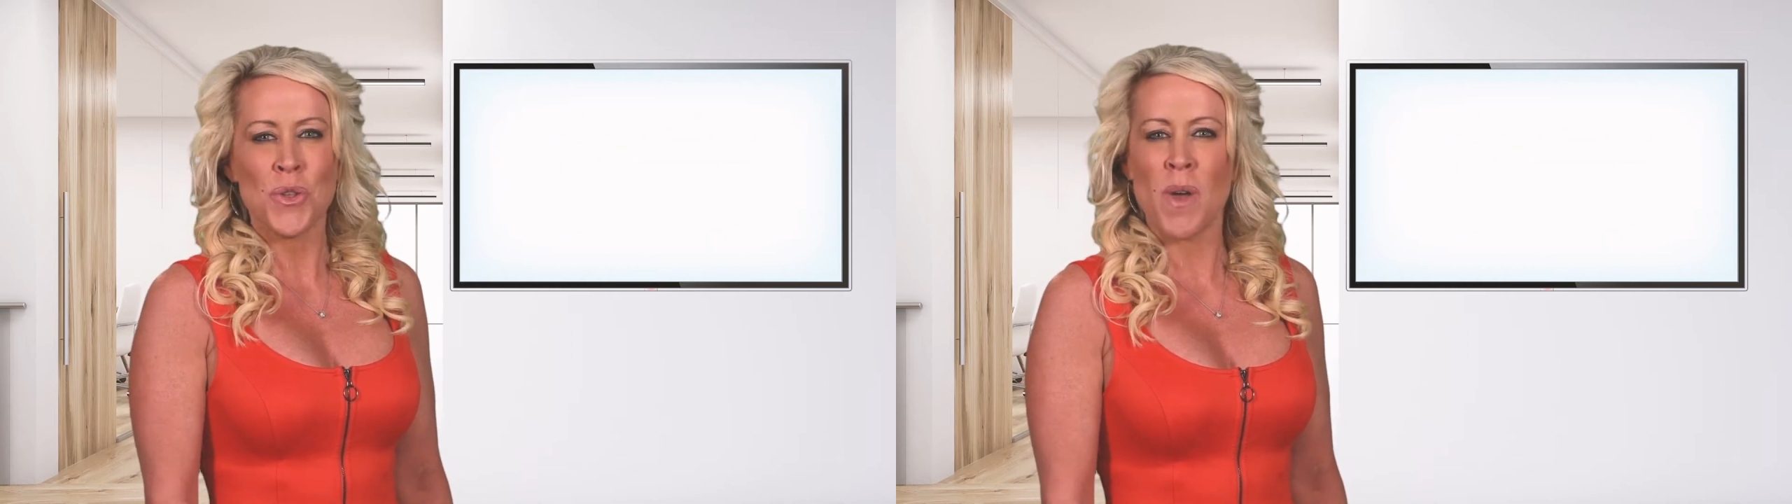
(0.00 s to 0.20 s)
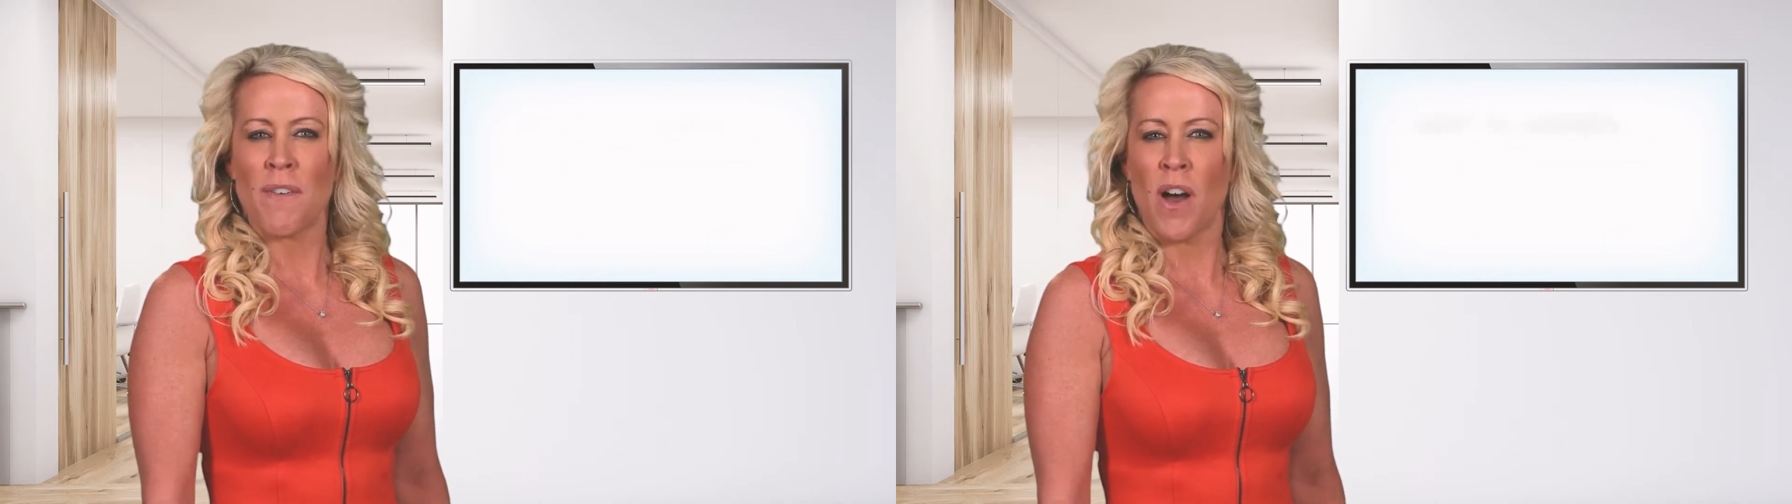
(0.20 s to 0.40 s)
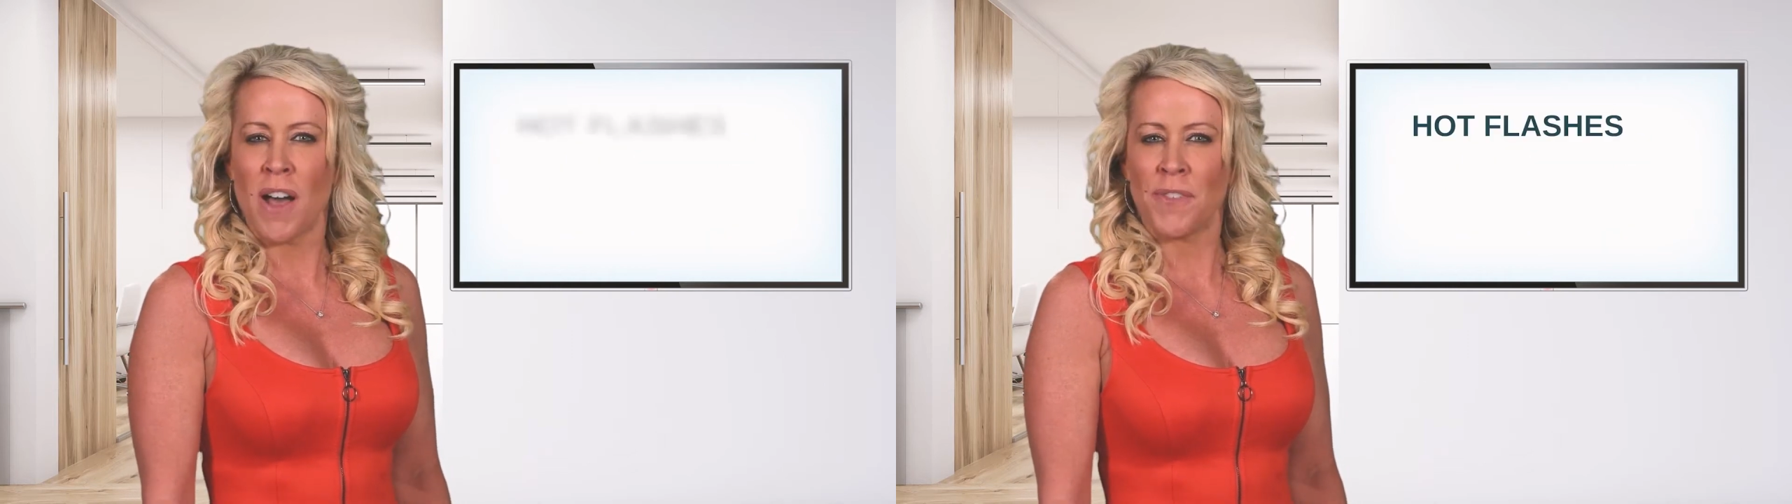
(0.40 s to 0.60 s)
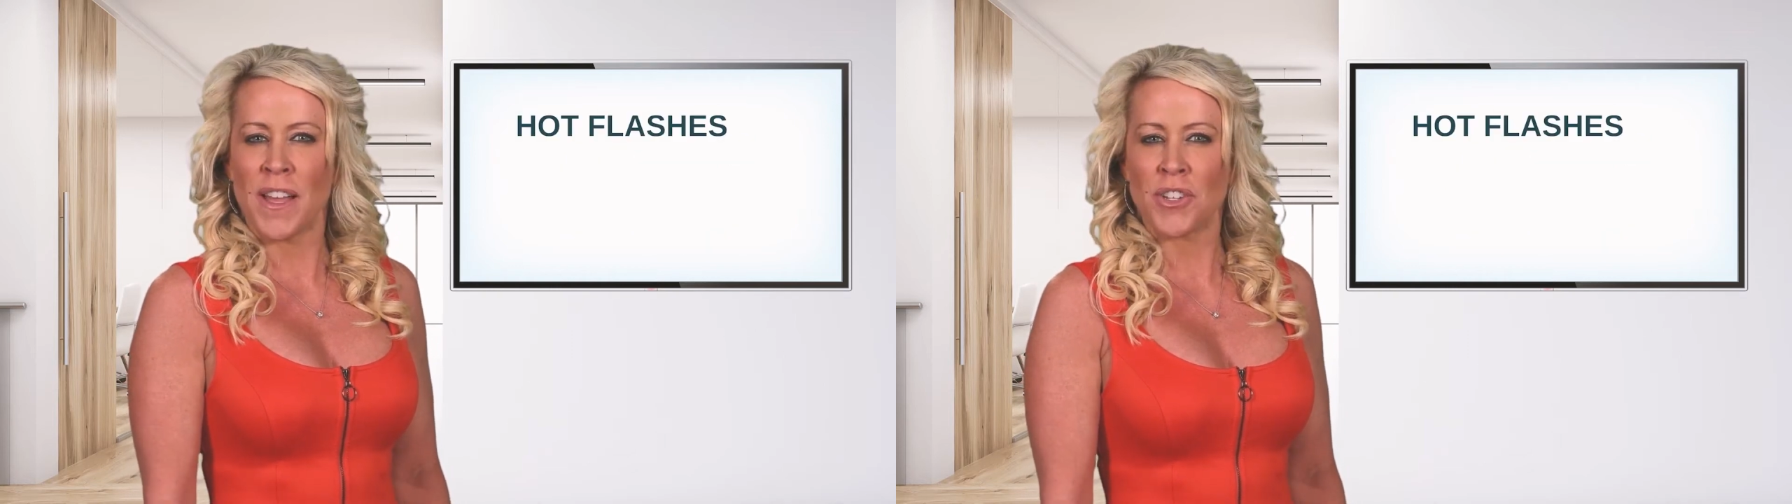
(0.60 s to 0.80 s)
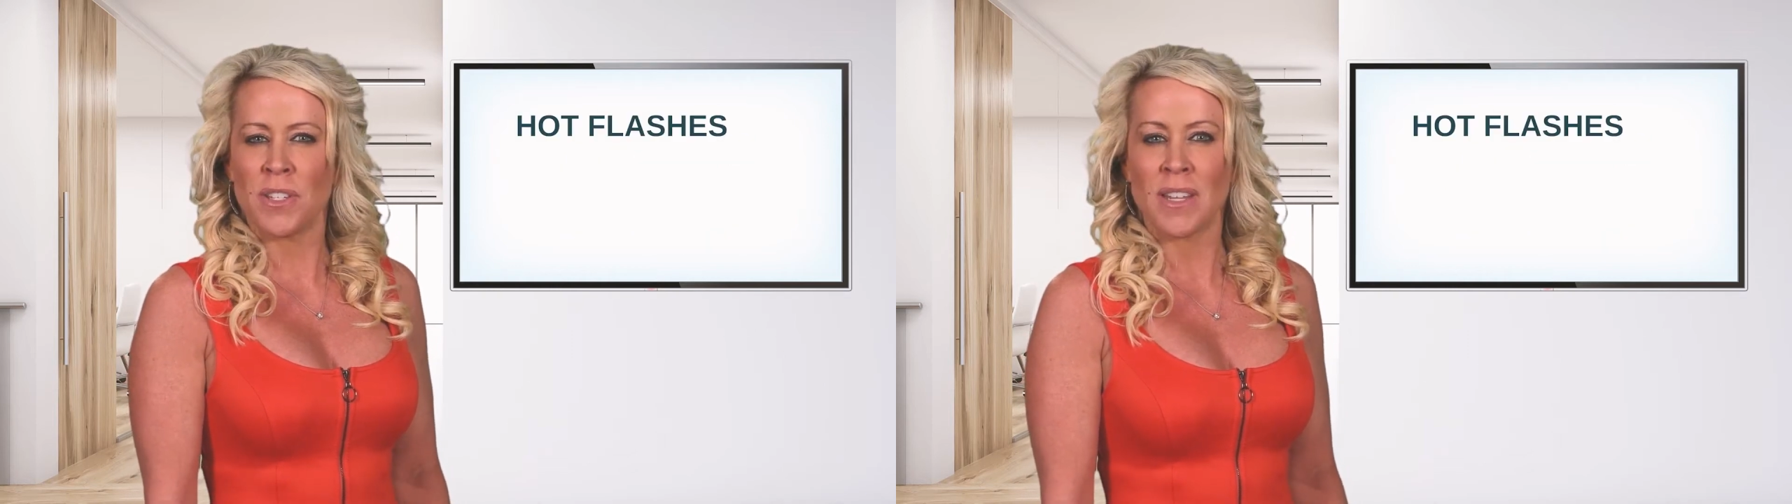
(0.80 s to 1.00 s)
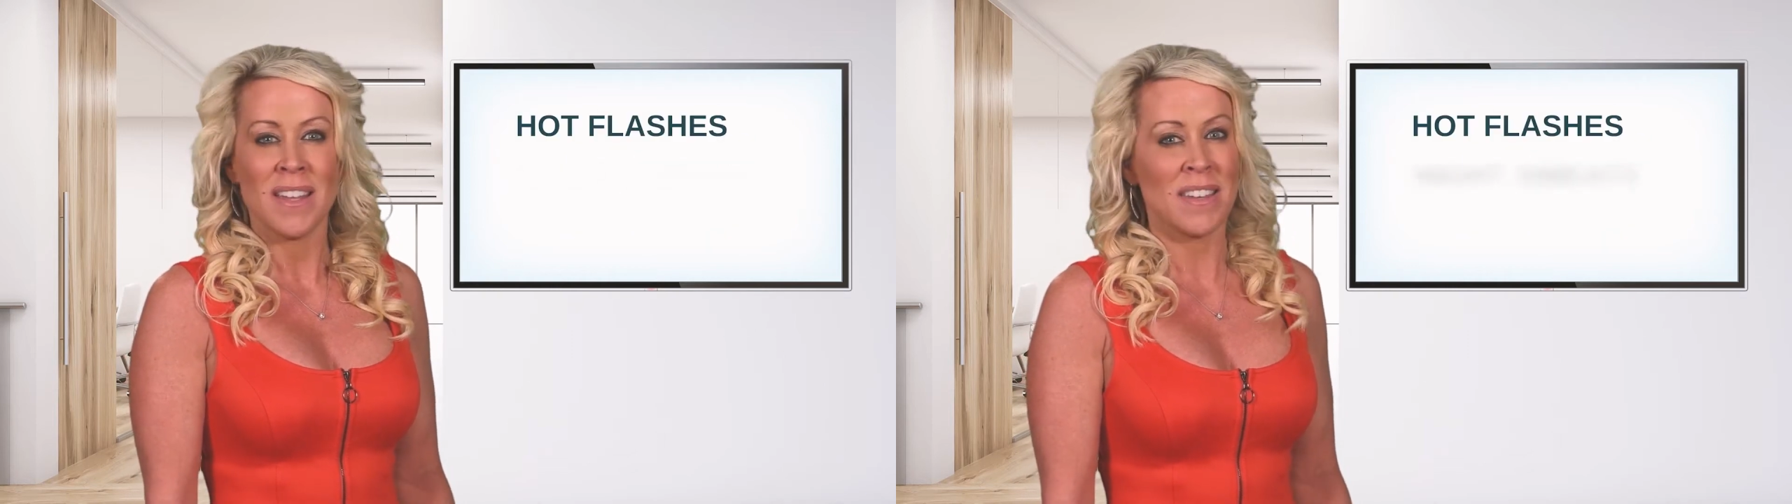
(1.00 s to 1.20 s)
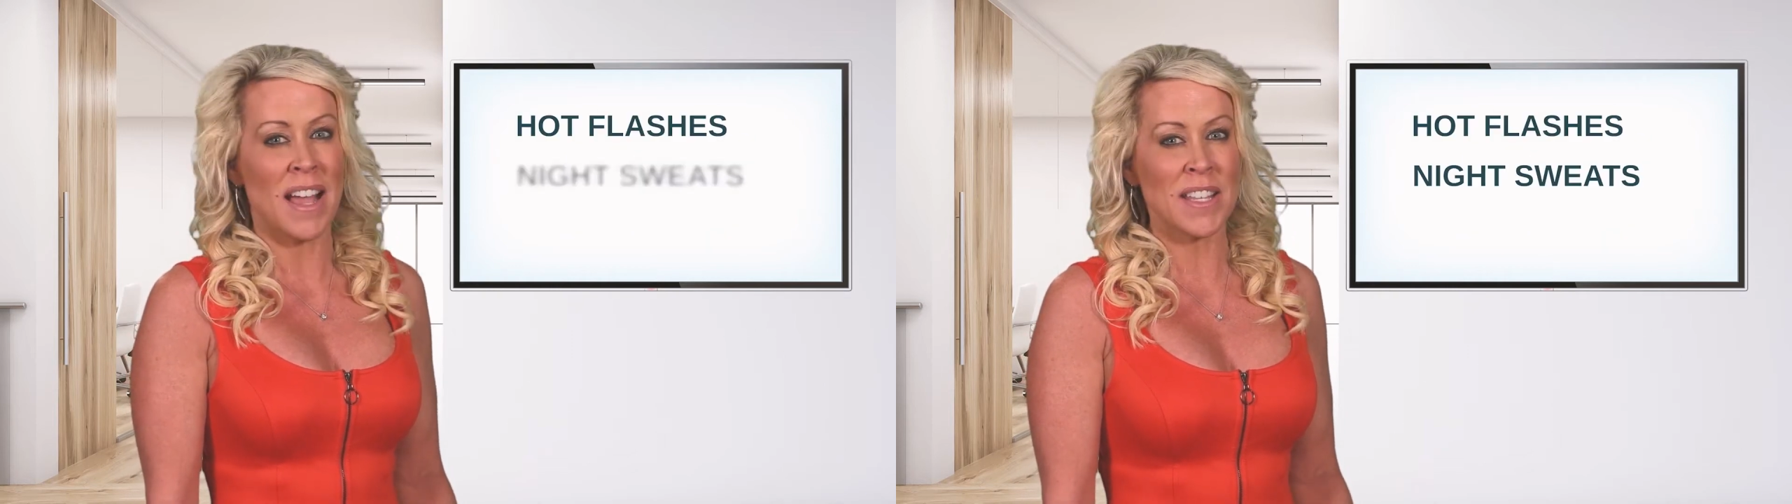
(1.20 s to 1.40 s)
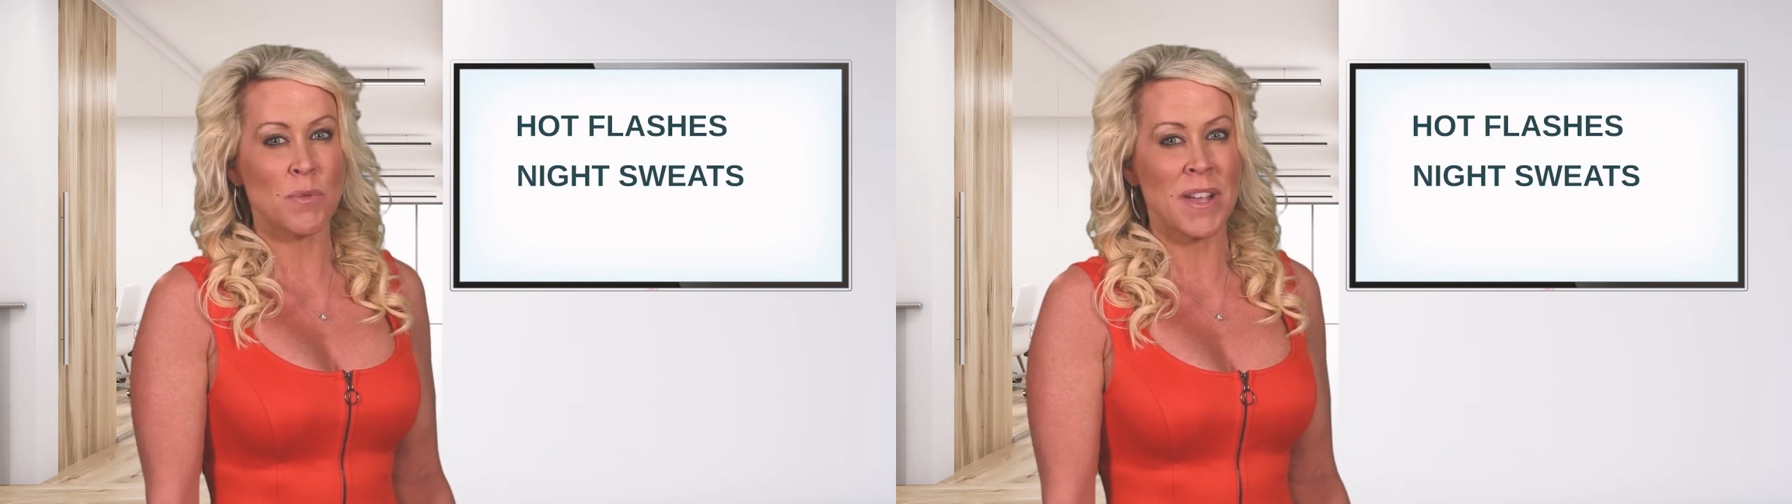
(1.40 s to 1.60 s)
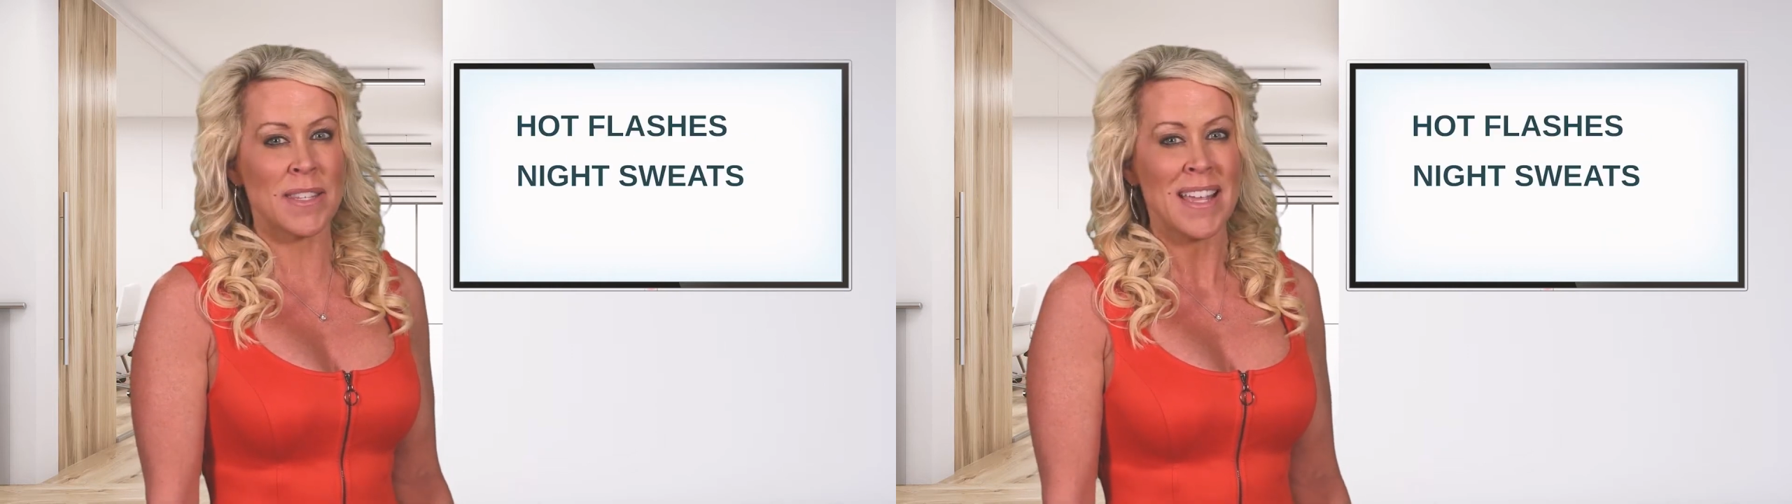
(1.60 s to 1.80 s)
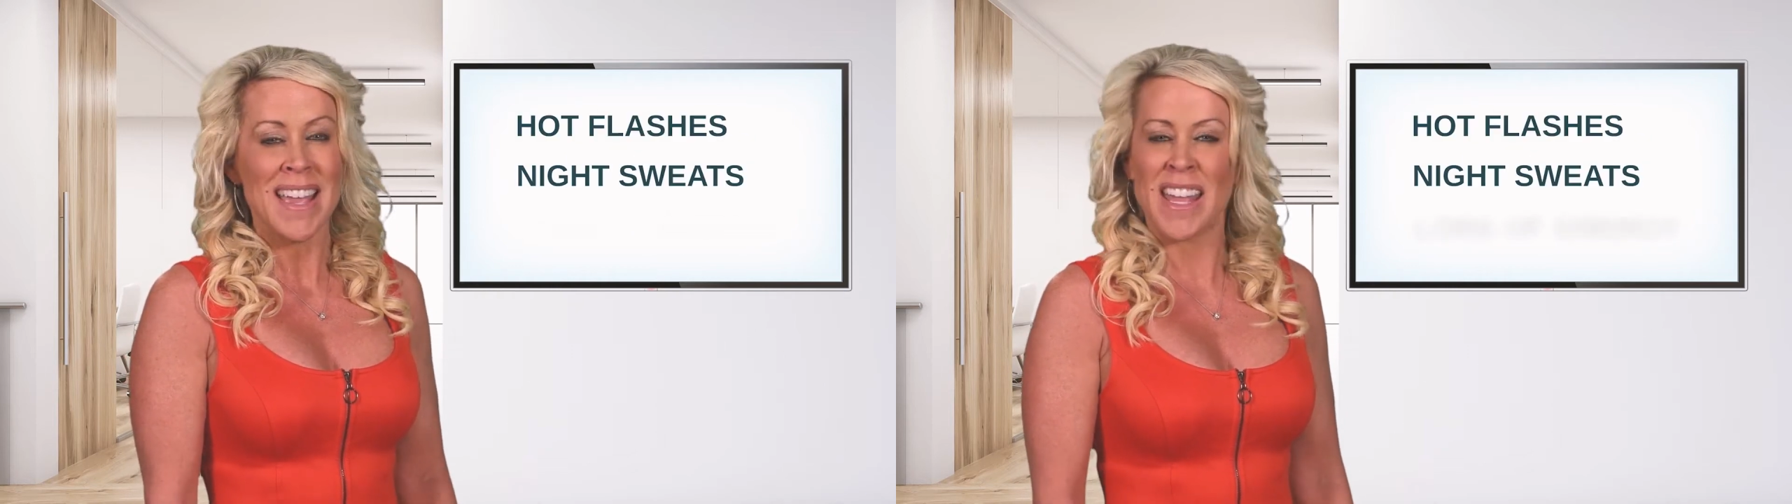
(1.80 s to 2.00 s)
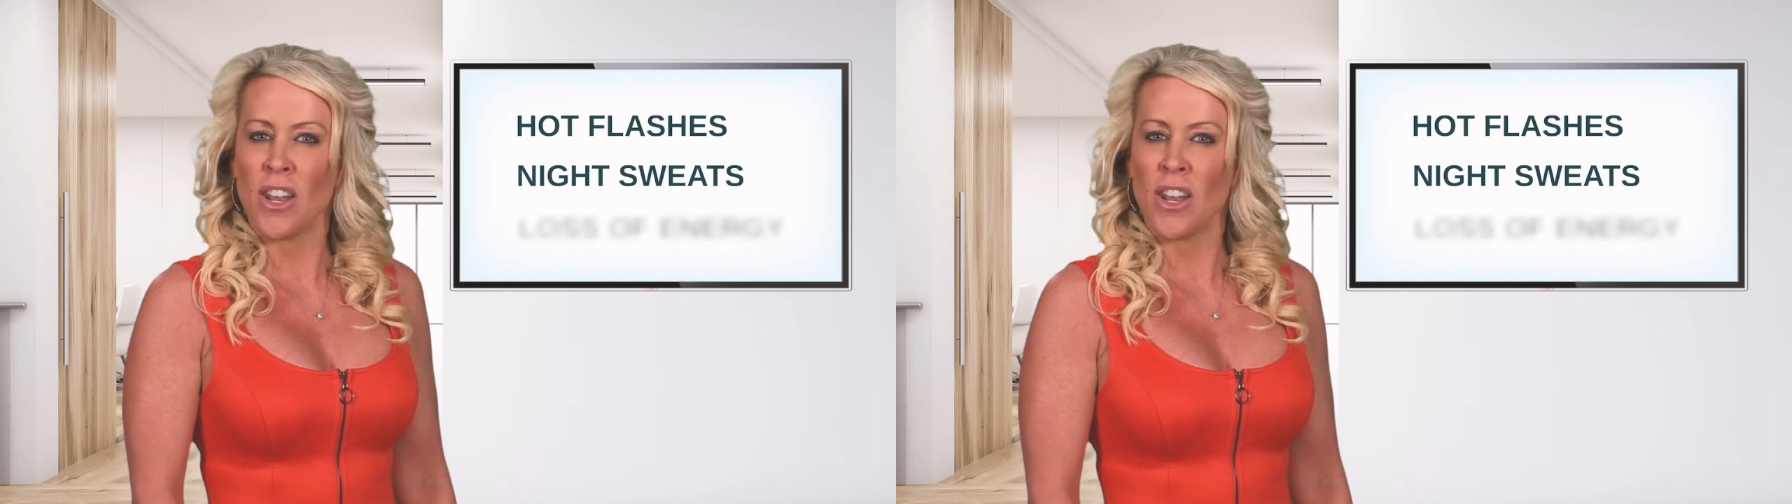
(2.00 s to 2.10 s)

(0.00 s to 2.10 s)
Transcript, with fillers: You have hot flashes, night sweats,